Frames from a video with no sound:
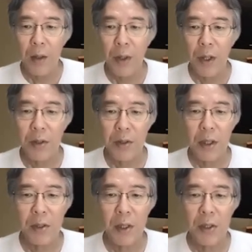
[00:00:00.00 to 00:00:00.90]
But
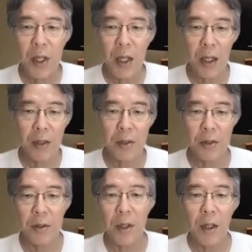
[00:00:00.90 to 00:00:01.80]
as I said,
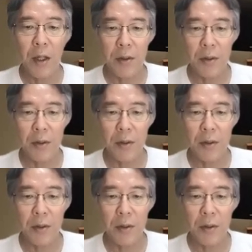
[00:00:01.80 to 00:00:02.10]
uh,